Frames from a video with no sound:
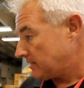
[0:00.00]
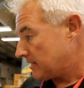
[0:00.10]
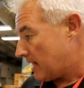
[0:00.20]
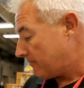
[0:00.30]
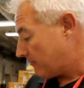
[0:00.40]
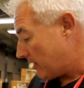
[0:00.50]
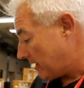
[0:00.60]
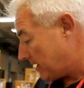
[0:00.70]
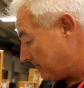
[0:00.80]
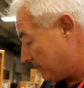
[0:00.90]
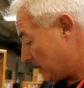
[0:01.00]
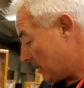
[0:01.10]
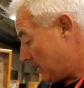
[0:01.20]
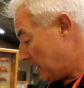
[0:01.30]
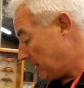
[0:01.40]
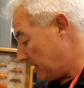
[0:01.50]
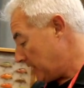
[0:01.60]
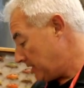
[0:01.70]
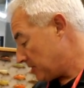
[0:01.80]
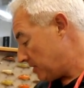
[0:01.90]
signed Fred. And then
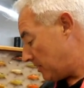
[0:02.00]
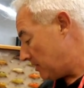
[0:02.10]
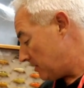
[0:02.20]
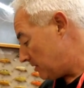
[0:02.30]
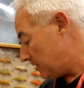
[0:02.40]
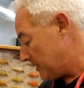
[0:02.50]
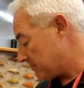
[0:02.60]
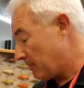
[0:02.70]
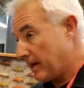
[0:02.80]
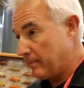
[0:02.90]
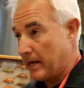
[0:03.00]
these are the display